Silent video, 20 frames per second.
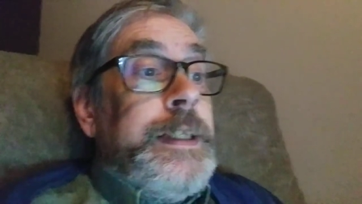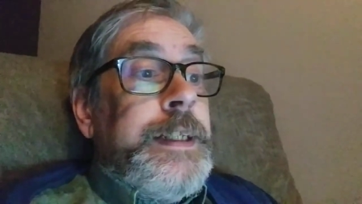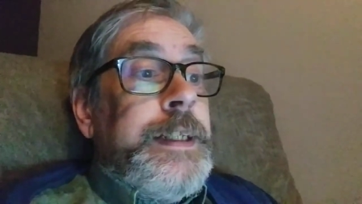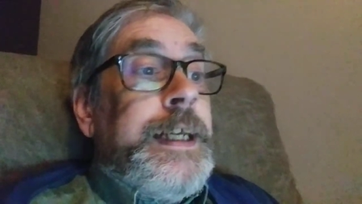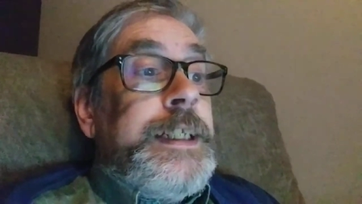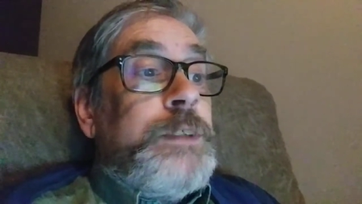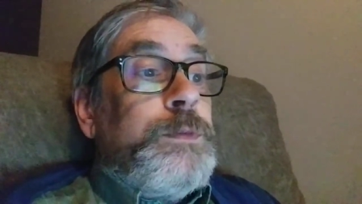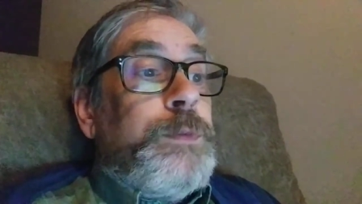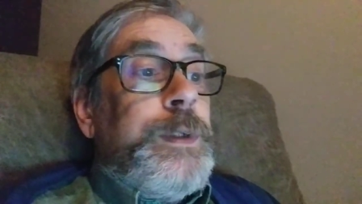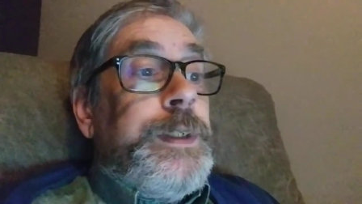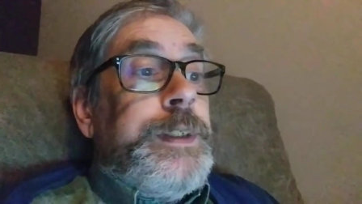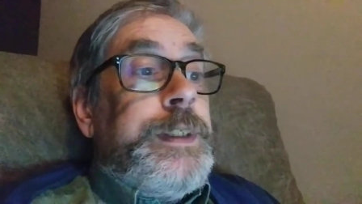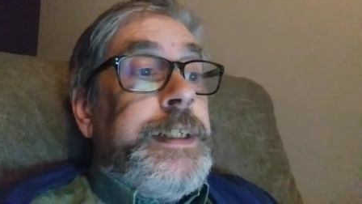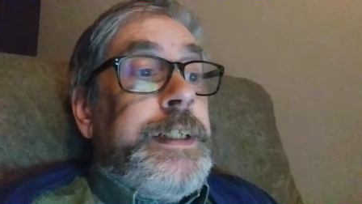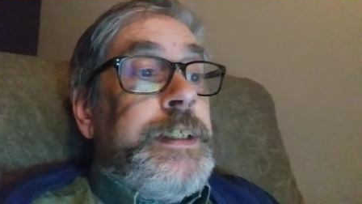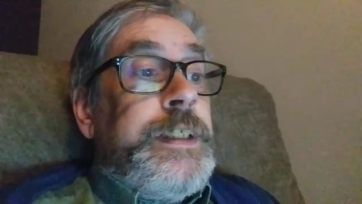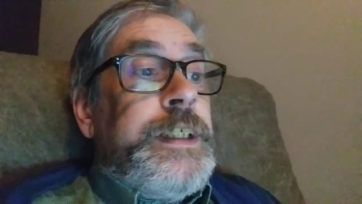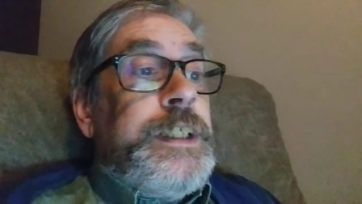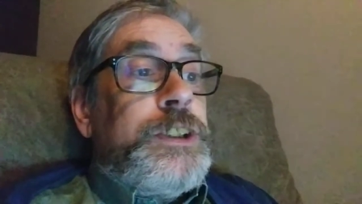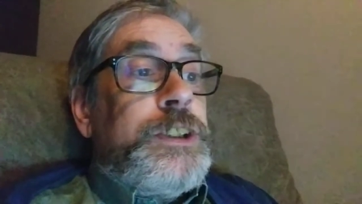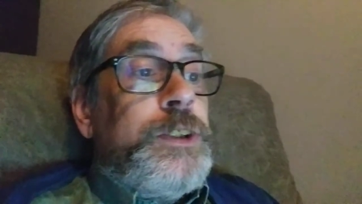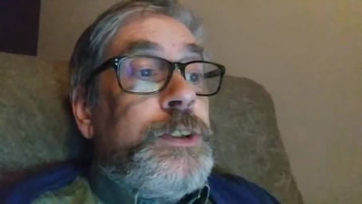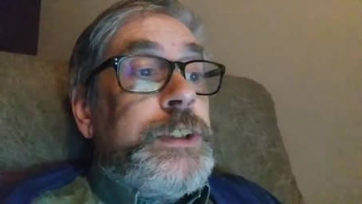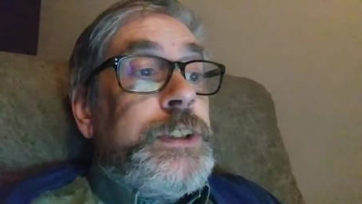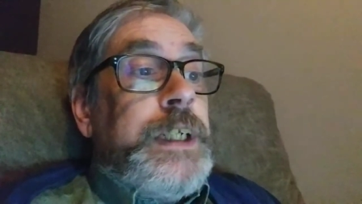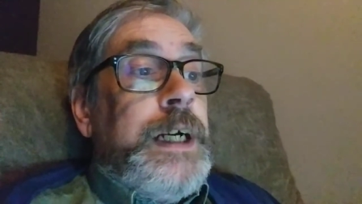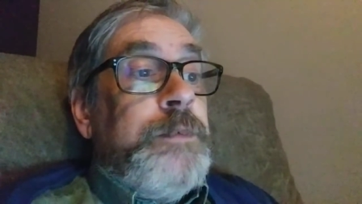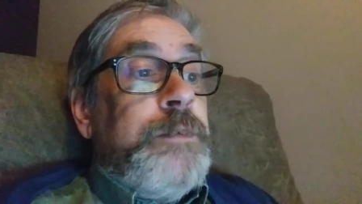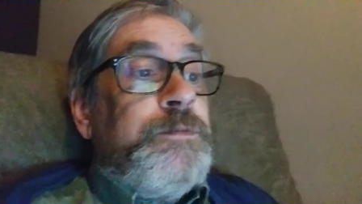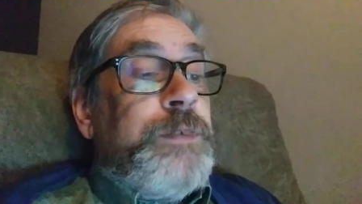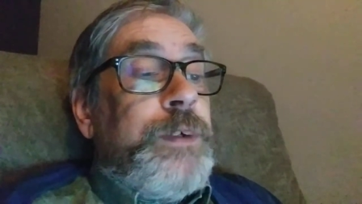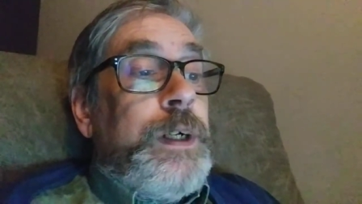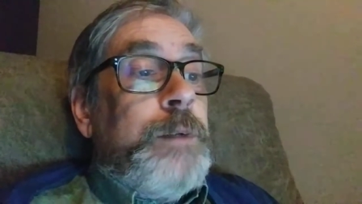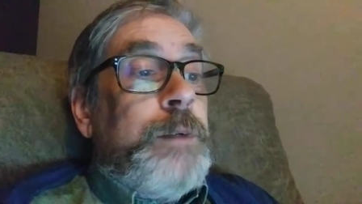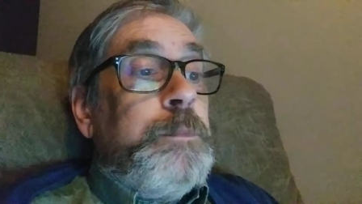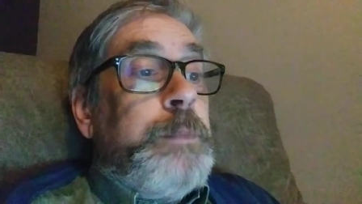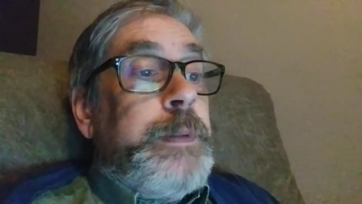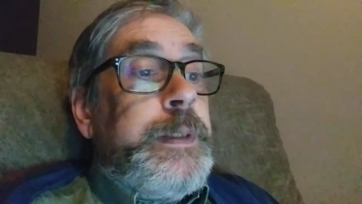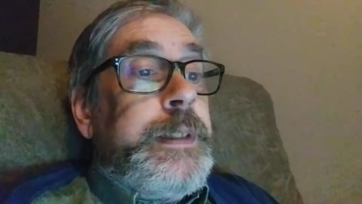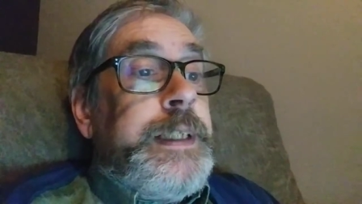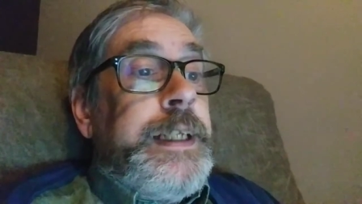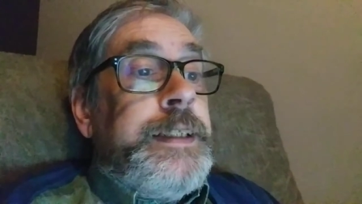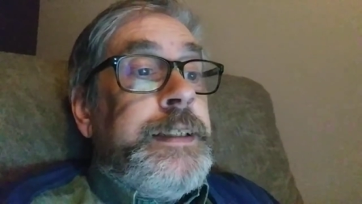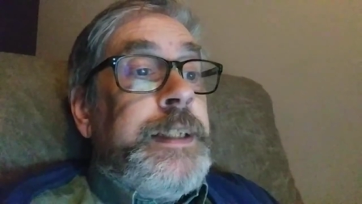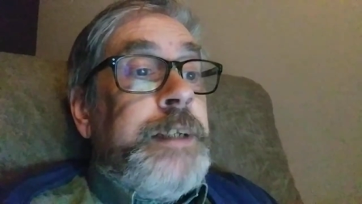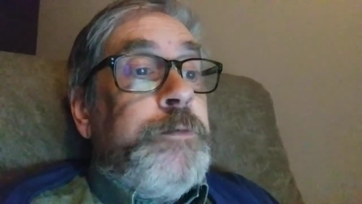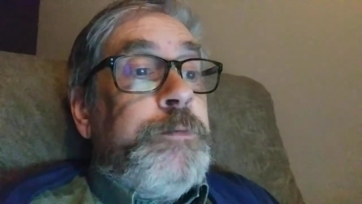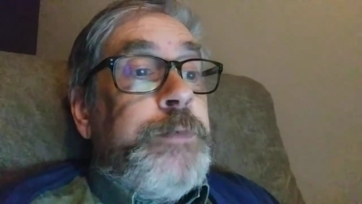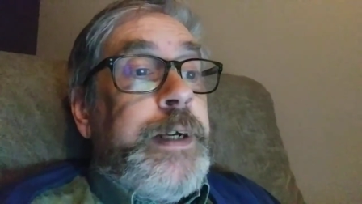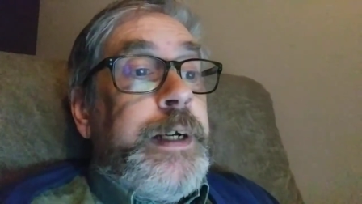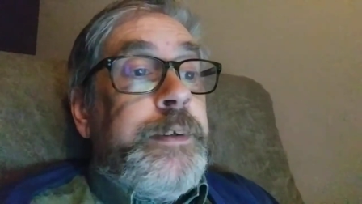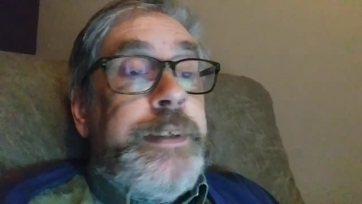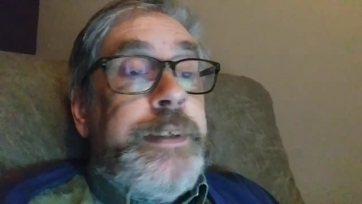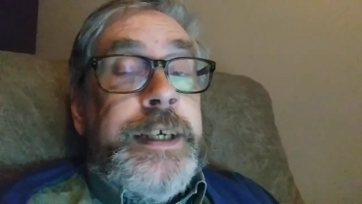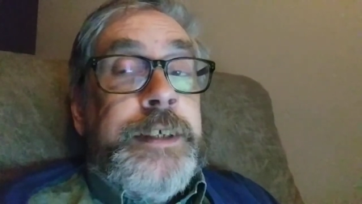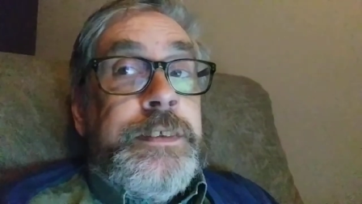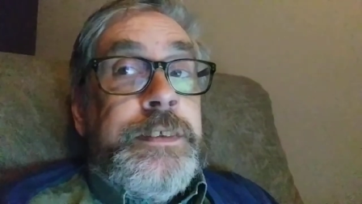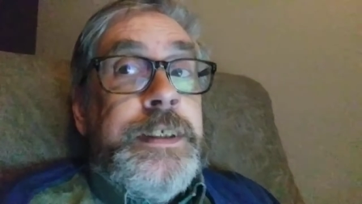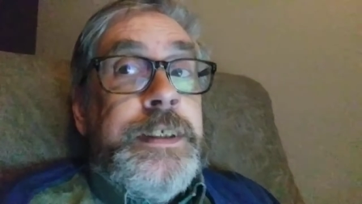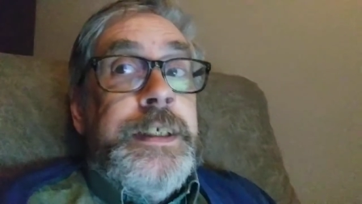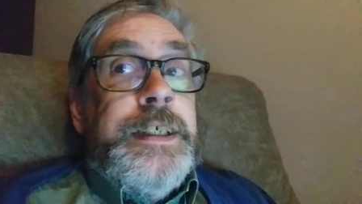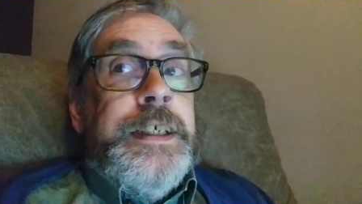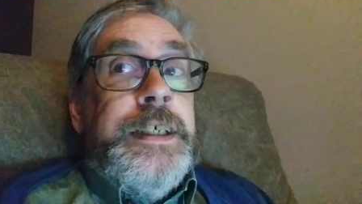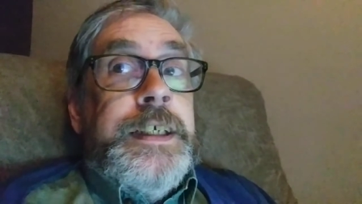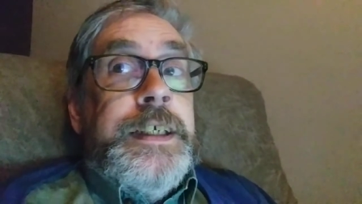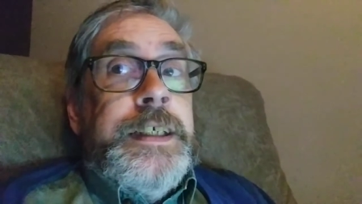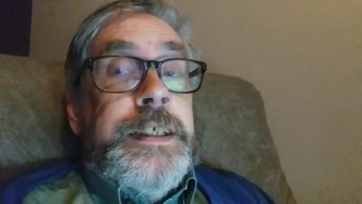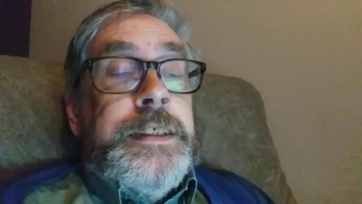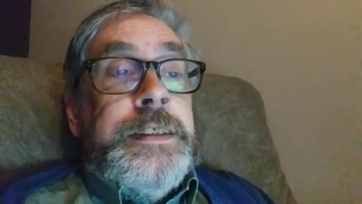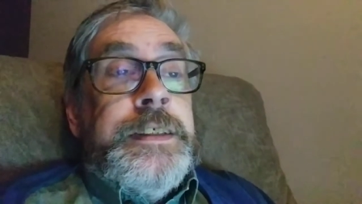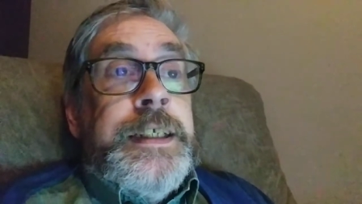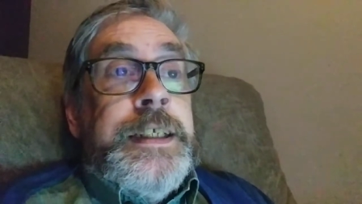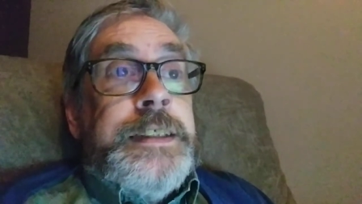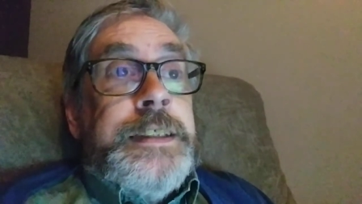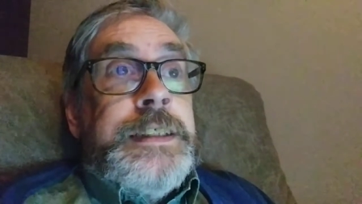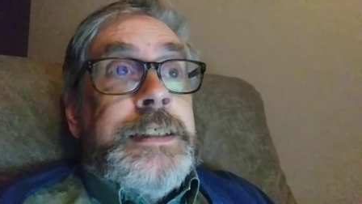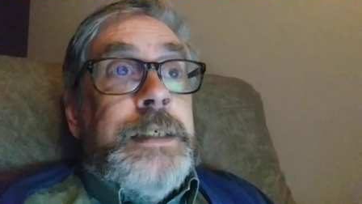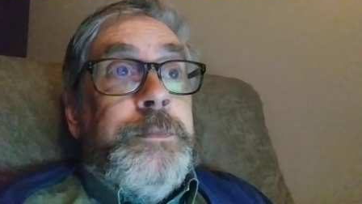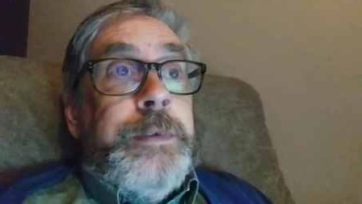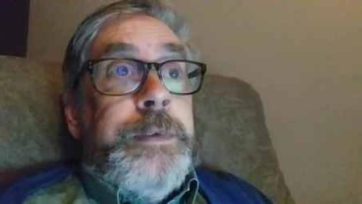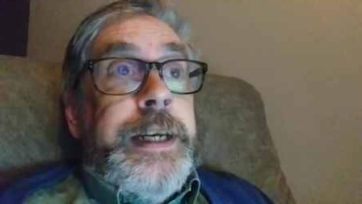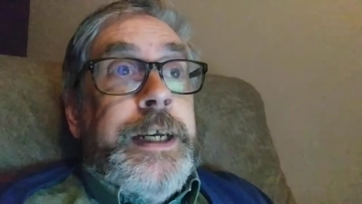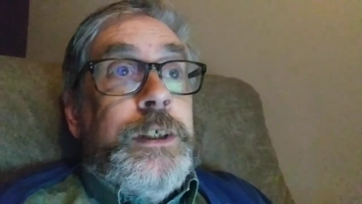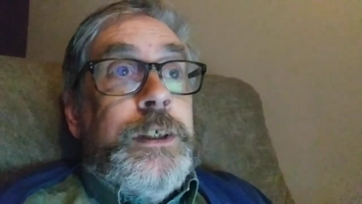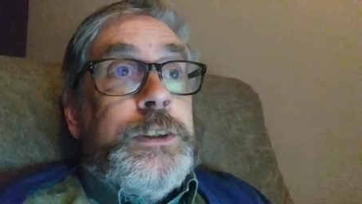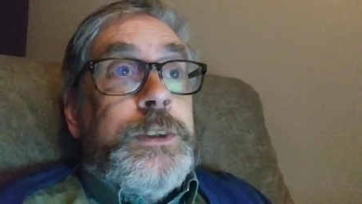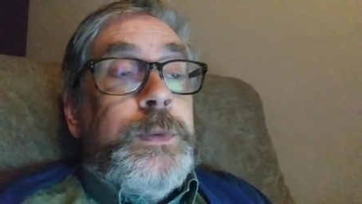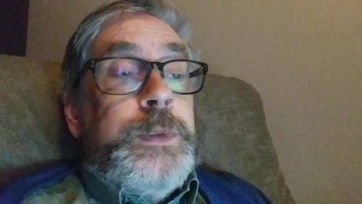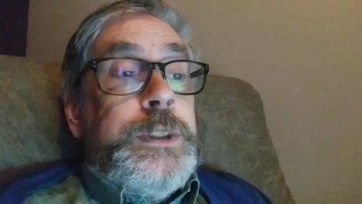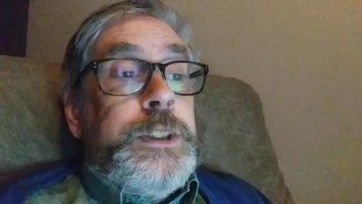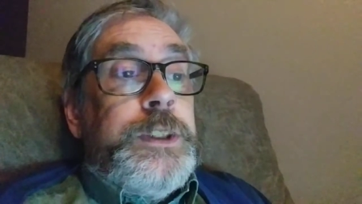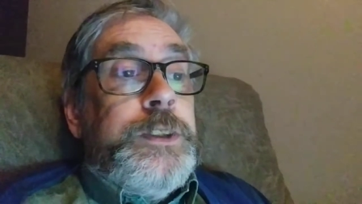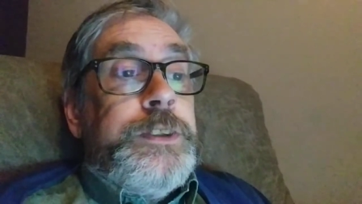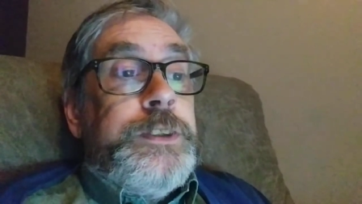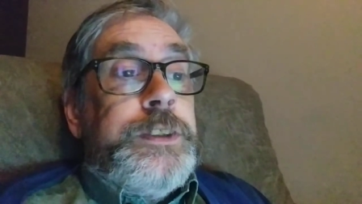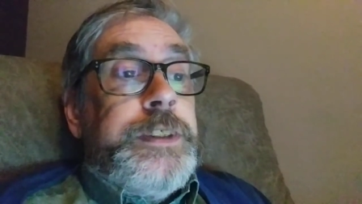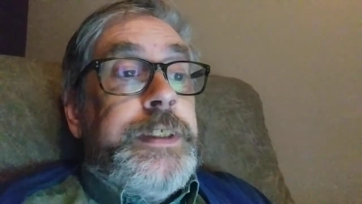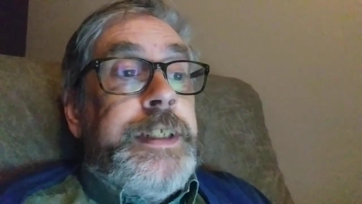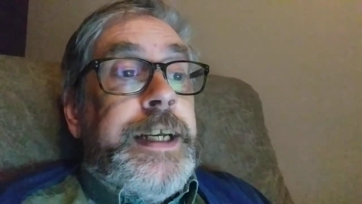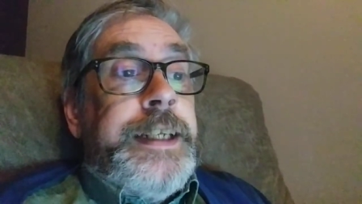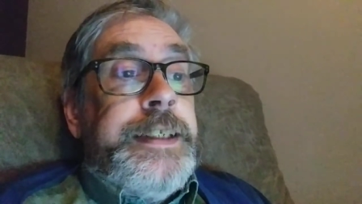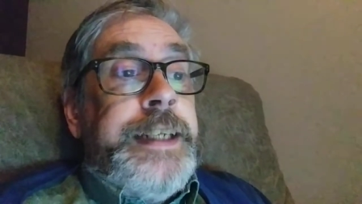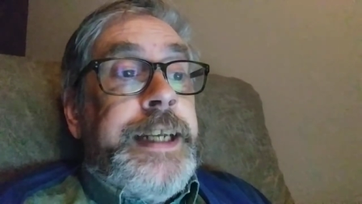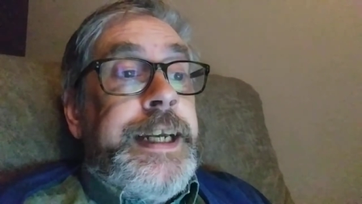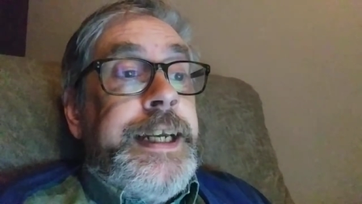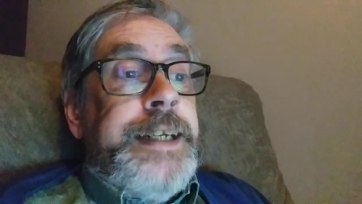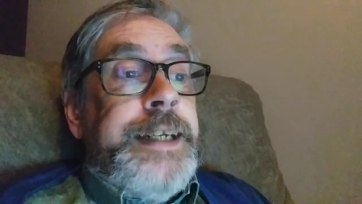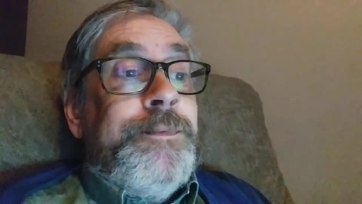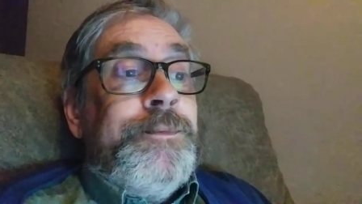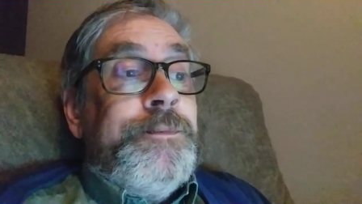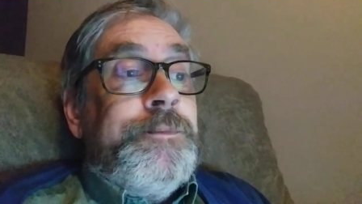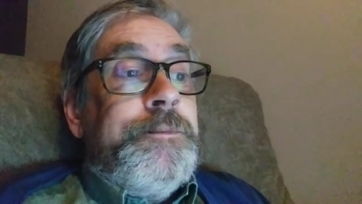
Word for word: That's where the initials come from, but then they found out that someone else was using that name.